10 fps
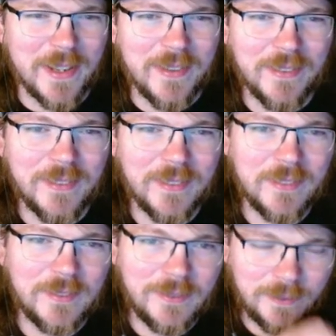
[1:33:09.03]
leaving when
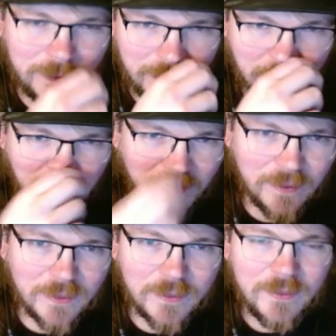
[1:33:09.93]

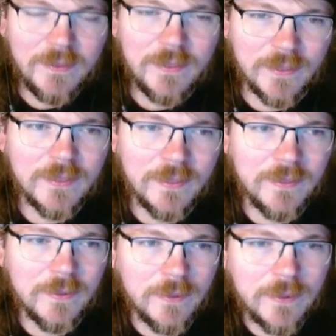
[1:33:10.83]
he was seen.
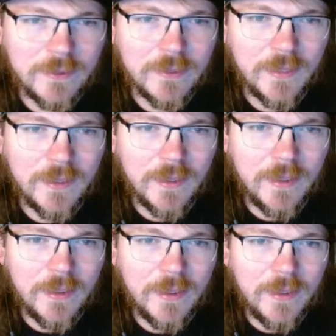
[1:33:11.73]
So
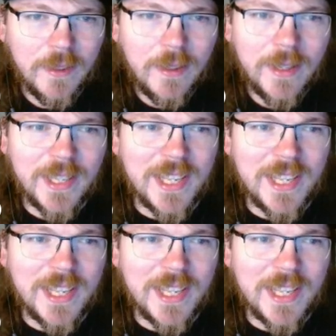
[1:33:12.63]
that worked